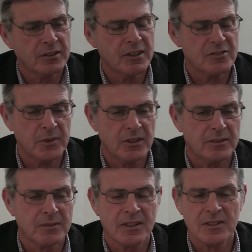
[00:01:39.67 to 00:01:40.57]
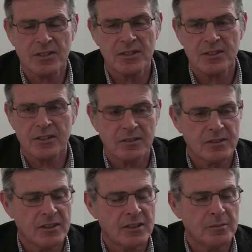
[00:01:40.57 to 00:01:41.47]
It gives me a consistent
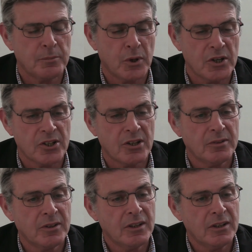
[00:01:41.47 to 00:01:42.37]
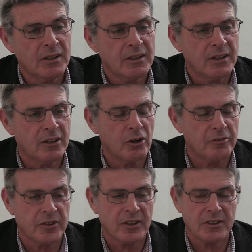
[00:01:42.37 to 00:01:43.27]
pressure.
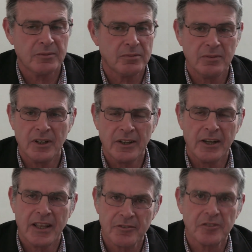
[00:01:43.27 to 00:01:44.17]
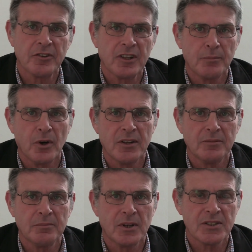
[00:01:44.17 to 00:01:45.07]
Often I only have to fill up my
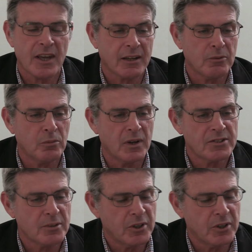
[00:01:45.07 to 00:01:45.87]
tank once.